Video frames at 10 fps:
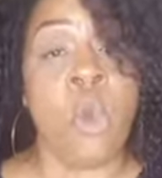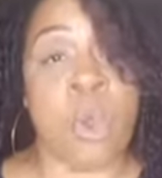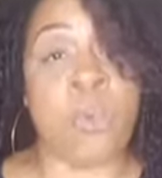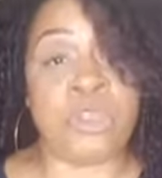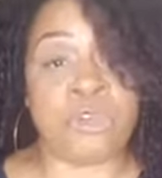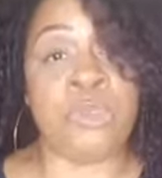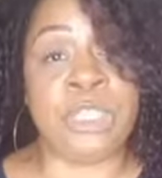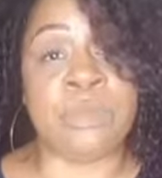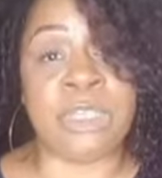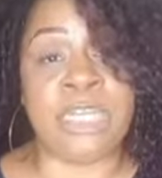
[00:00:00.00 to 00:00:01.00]
what we
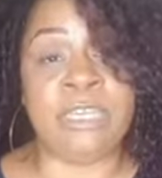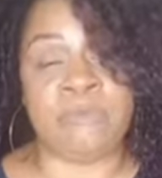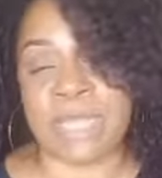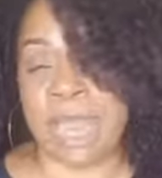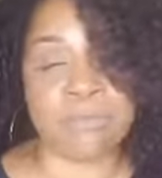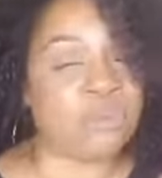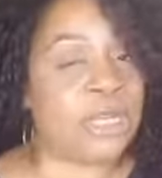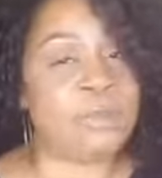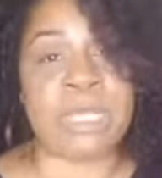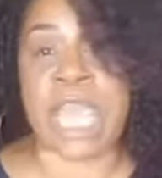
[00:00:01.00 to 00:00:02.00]
truly believe, not
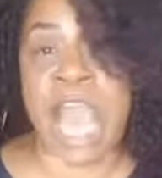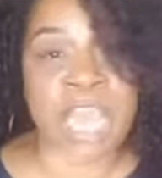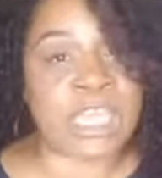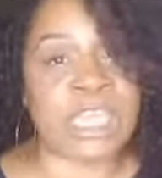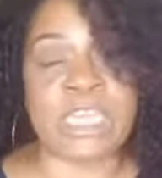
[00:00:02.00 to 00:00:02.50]
trying to be cocky